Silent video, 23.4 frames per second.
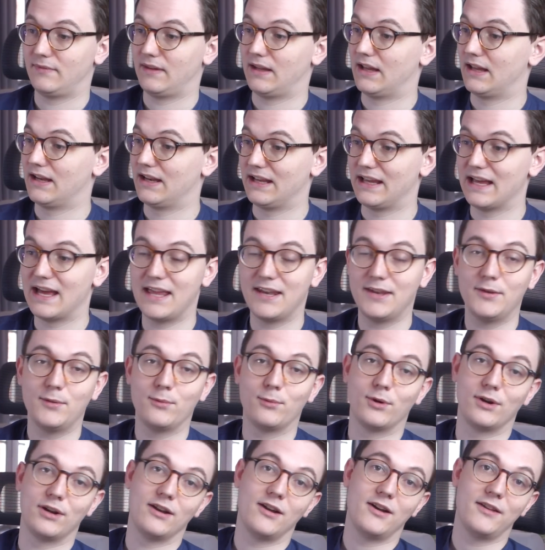And again,
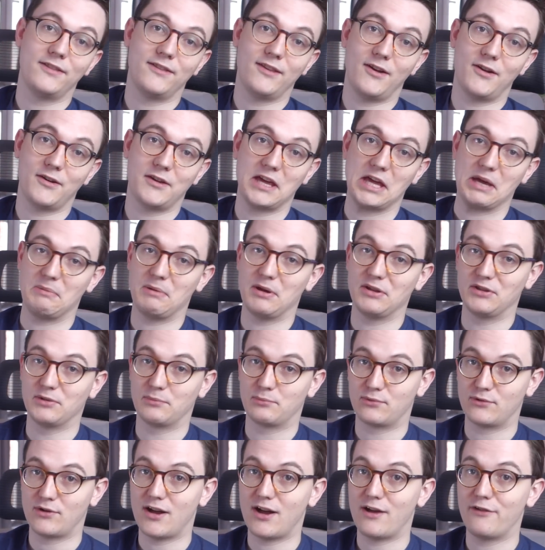we're not talking about the
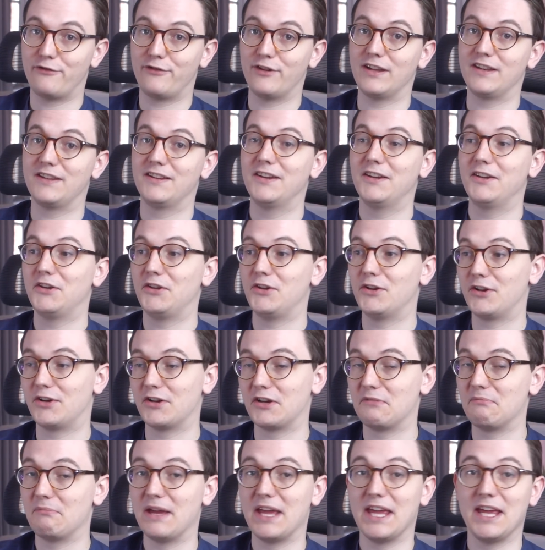profit you're
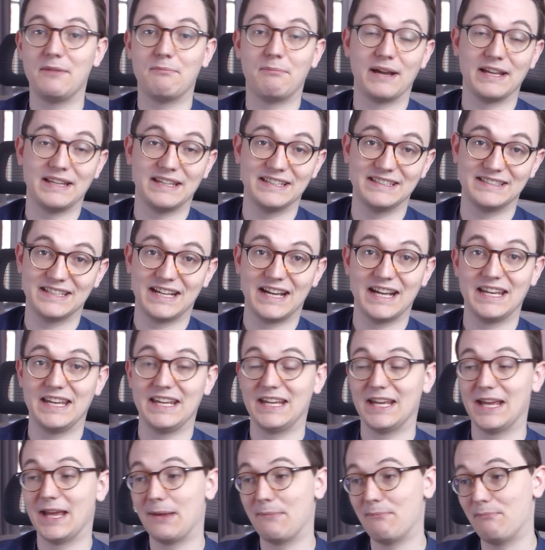gonna make by
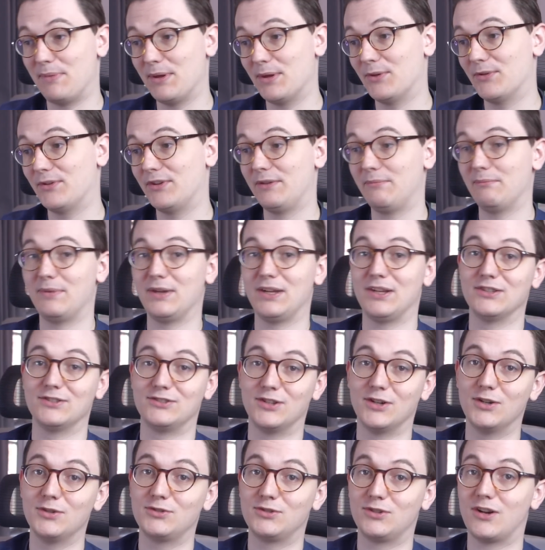designing and building, because
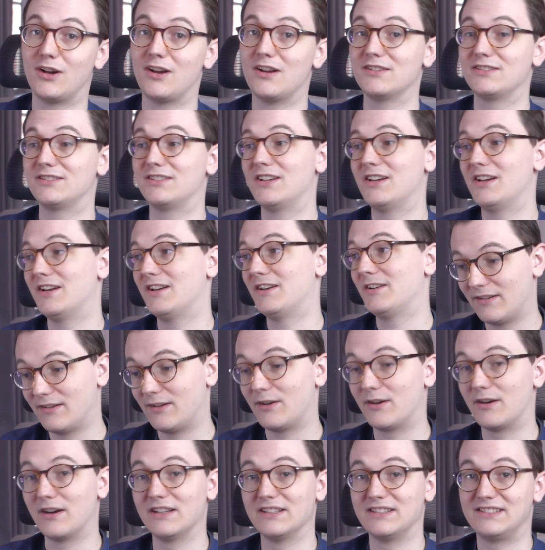those costs
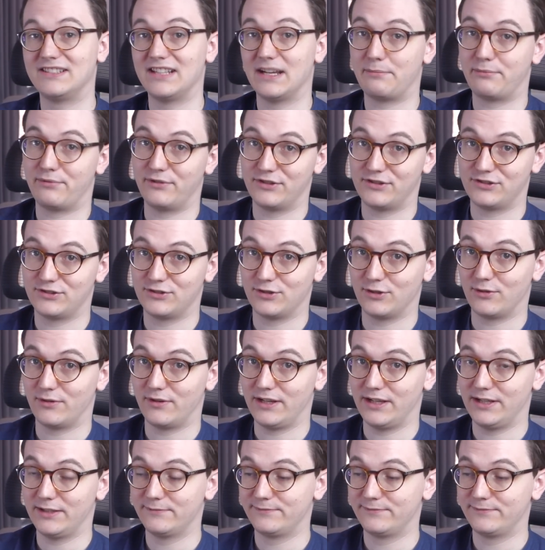are a separate story.